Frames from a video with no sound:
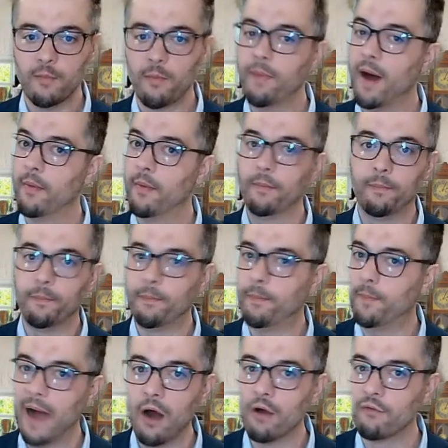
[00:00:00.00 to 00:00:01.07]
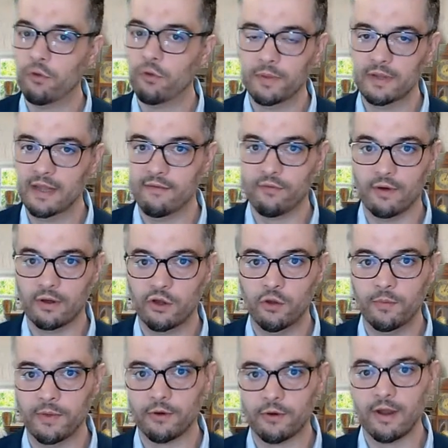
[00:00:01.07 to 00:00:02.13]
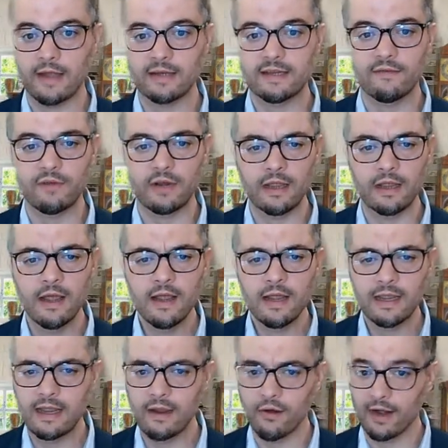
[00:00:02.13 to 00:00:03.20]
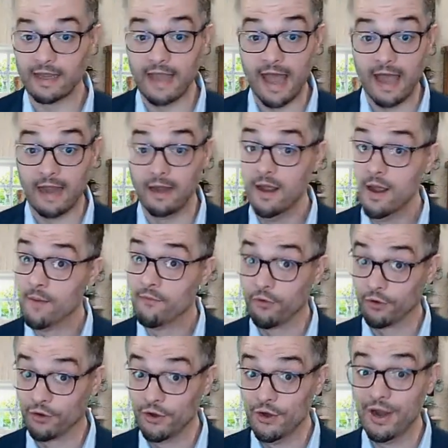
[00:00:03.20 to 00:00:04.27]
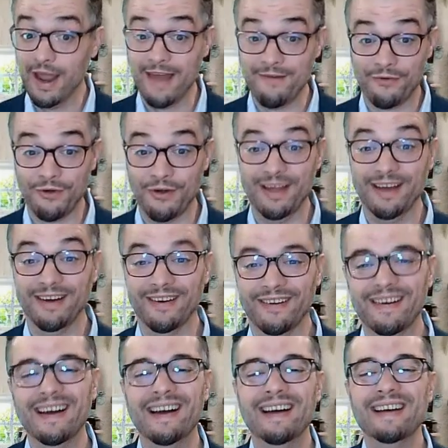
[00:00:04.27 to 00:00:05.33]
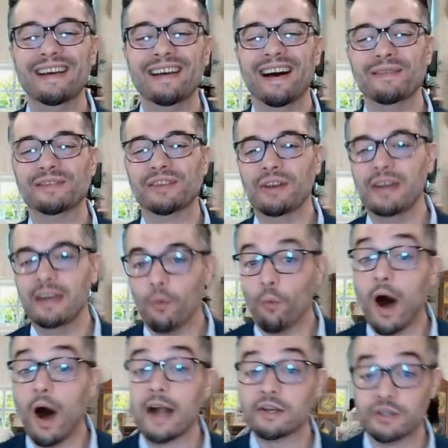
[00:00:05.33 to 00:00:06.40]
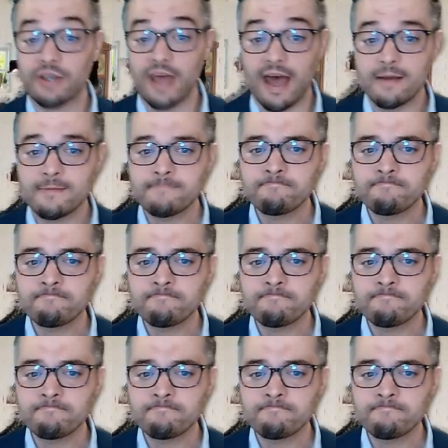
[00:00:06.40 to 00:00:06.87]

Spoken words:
I'm a powerful believer in human creativity here, and again, for good and for ill. So you need to watch that.